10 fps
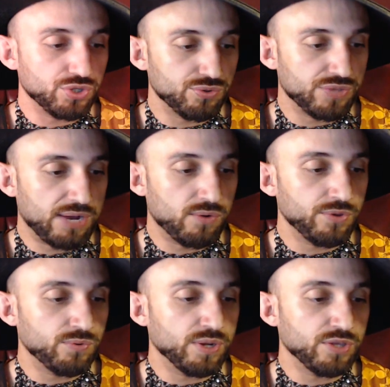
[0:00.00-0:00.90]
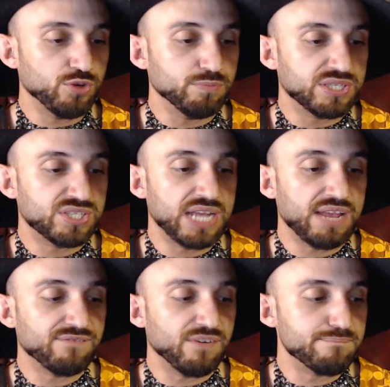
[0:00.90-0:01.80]
you that what you
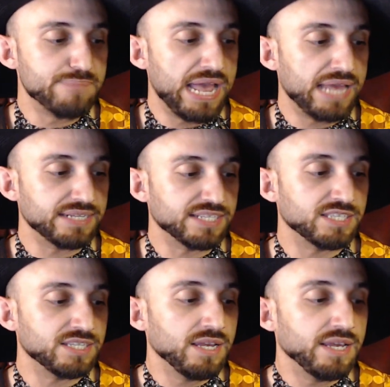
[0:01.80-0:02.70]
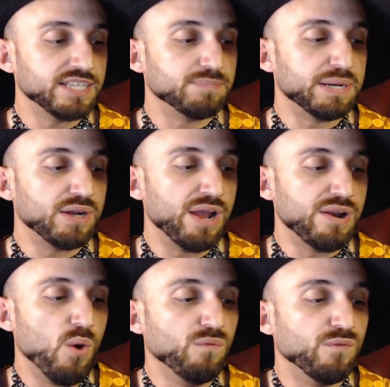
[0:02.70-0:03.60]
mistake for madness is but
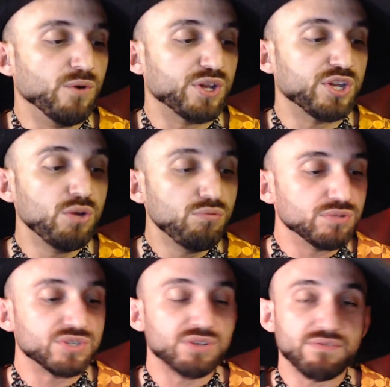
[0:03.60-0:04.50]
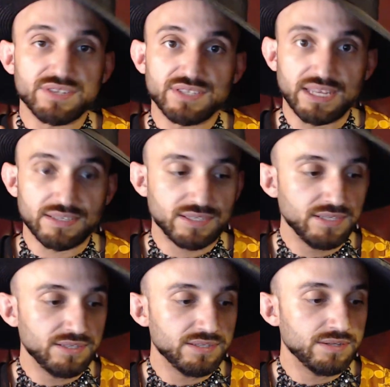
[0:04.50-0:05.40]
an over acuteness of the
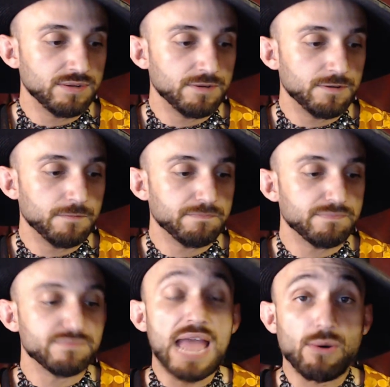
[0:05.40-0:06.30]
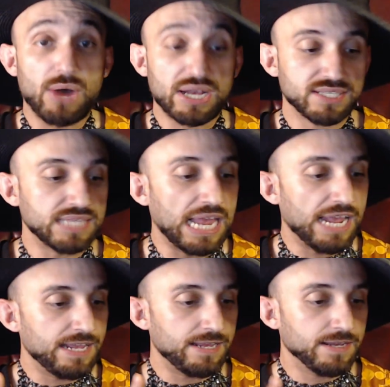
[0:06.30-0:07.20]
senses. Now I
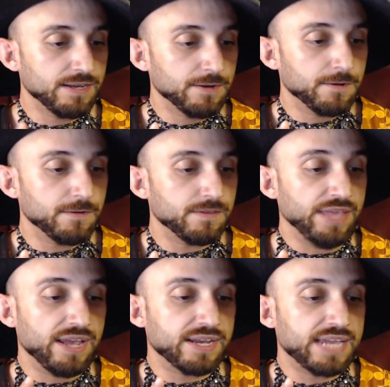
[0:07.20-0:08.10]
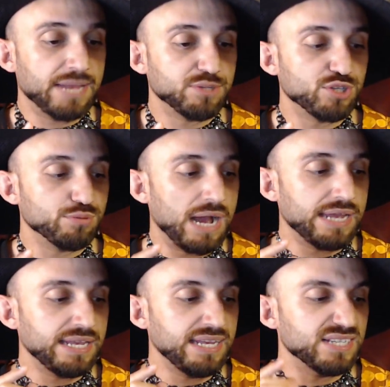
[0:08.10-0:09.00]
say, there came to
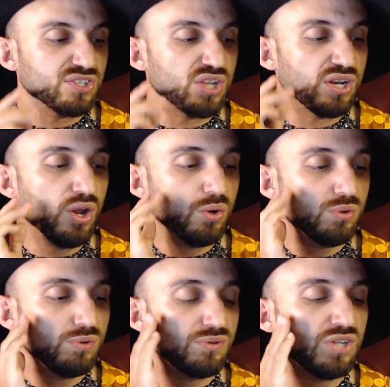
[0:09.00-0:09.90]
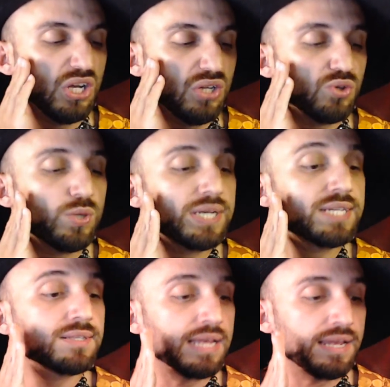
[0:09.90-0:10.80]
my ears a low, dull,
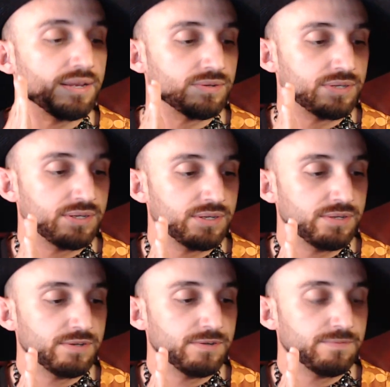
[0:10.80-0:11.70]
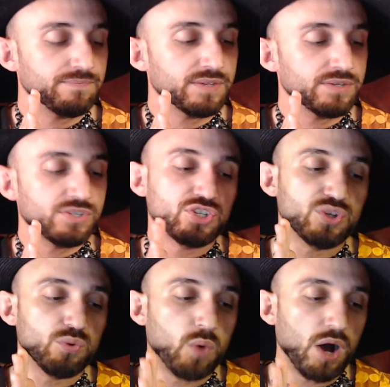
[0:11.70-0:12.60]
quick sound, such
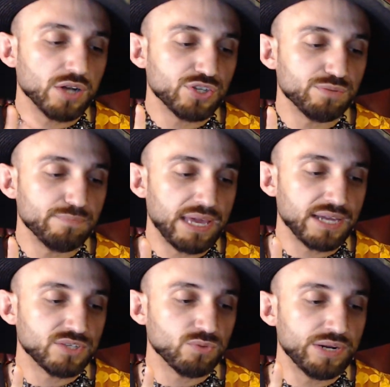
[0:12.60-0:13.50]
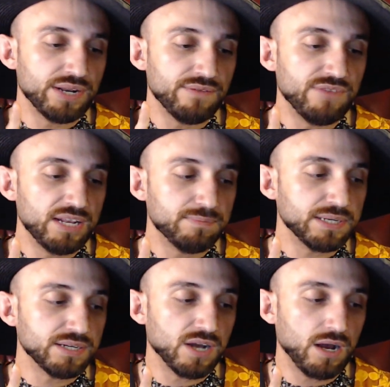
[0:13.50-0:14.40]
as a watch makes when
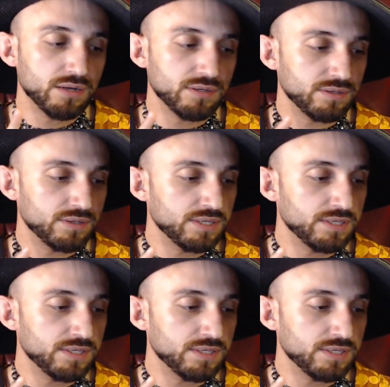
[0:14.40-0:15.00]
enveloped in cotton.